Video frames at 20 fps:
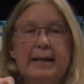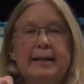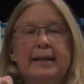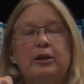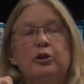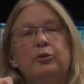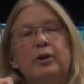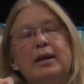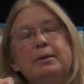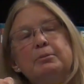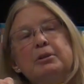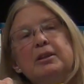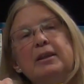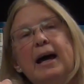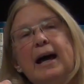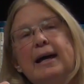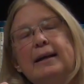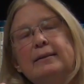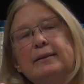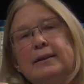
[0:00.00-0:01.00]
Now, Grandma
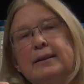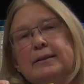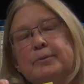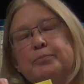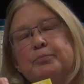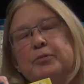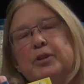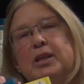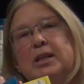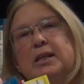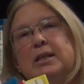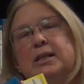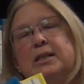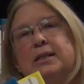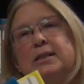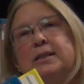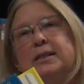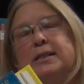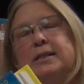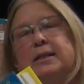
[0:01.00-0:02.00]
Lila
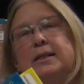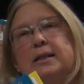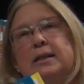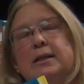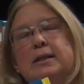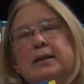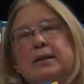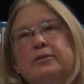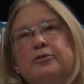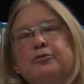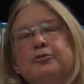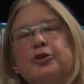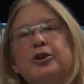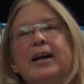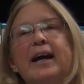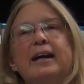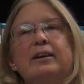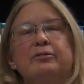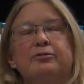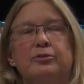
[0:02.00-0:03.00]
is
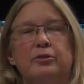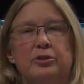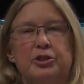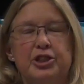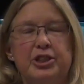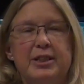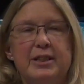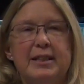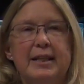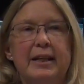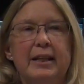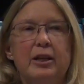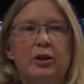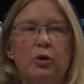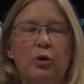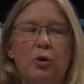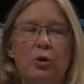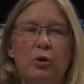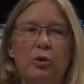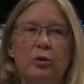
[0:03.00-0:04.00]
forgetful. She's getting
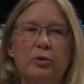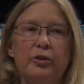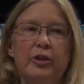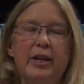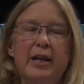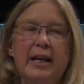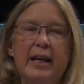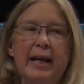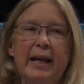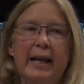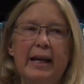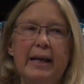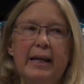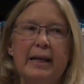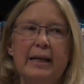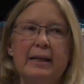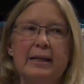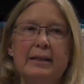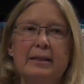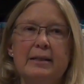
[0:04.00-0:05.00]
old,
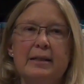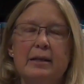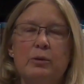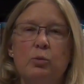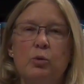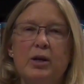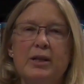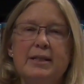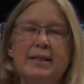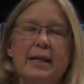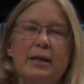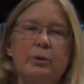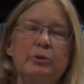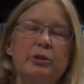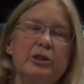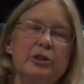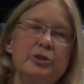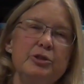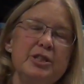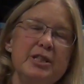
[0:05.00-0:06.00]
and one day
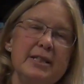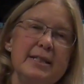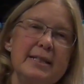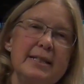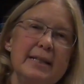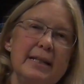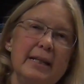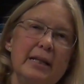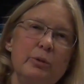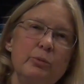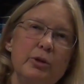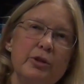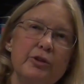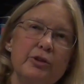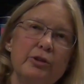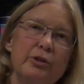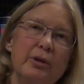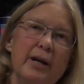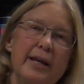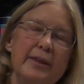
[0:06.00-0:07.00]
when Lucy's sitting with
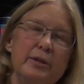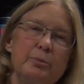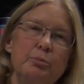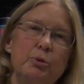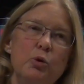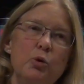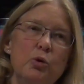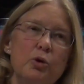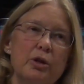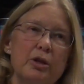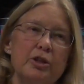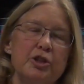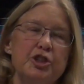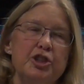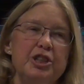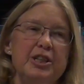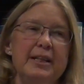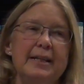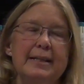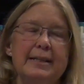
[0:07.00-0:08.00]
her on the porch,
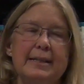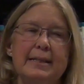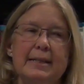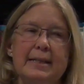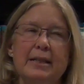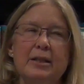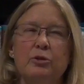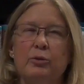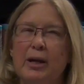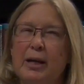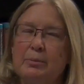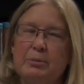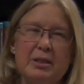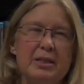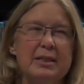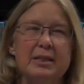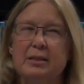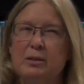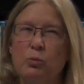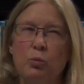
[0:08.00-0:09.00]
she can see
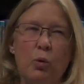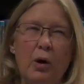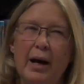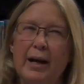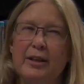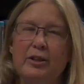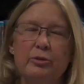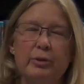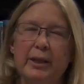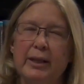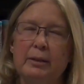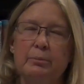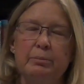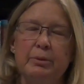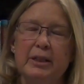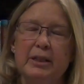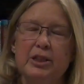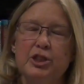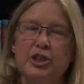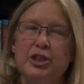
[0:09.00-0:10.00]
Grandma's wandering a
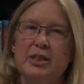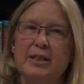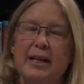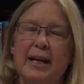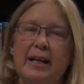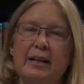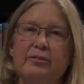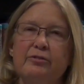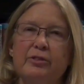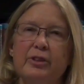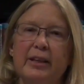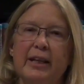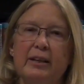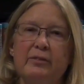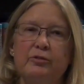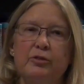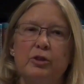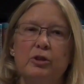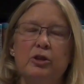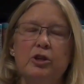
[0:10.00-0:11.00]
bit. She's kind of
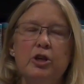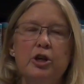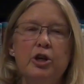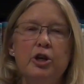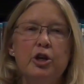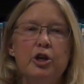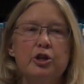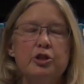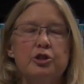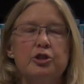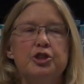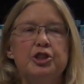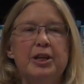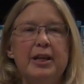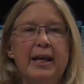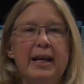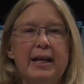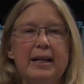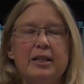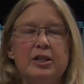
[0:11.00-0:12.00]
forgetful. So she
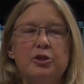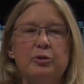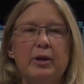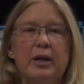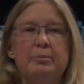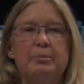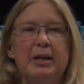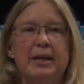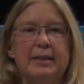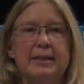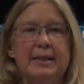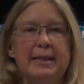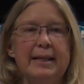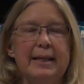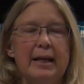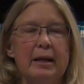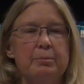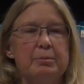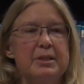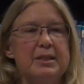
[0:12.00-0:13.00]
hands Grandma a
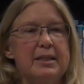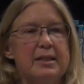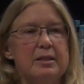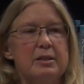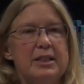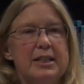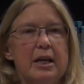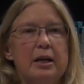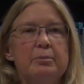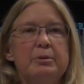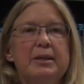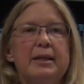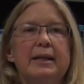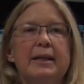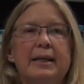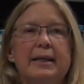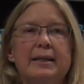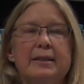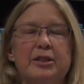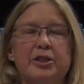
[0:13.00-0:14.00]
teacup and says, "Tell me
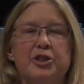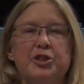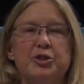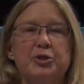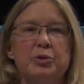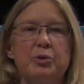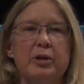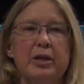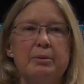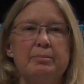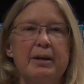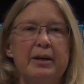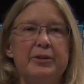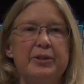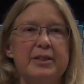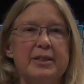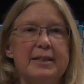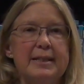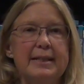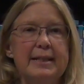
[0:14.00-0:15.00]
again the story about
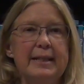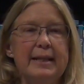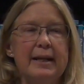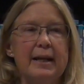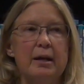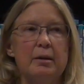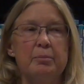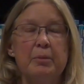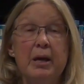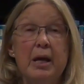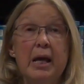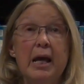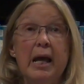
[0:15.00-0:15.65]
this teacup."